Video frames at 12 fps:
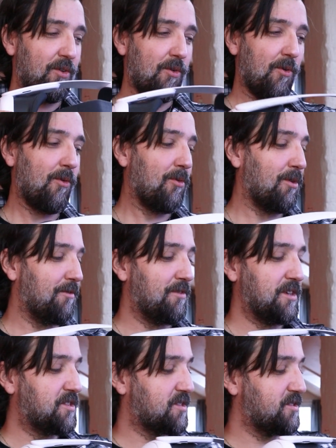all of
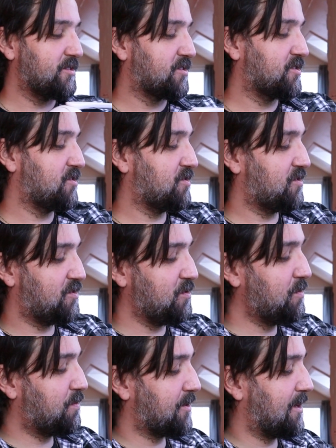these
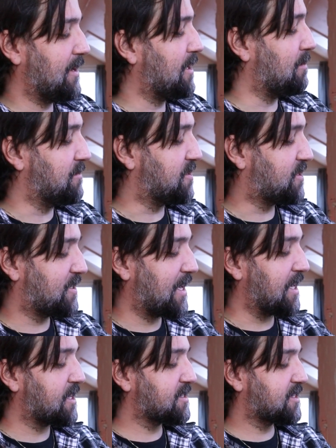stupid little
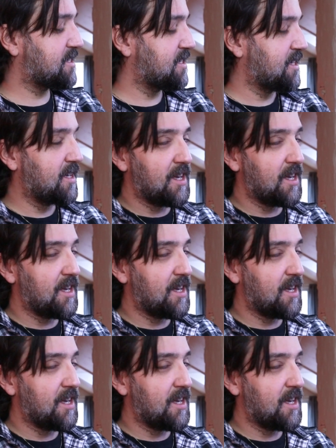mistakes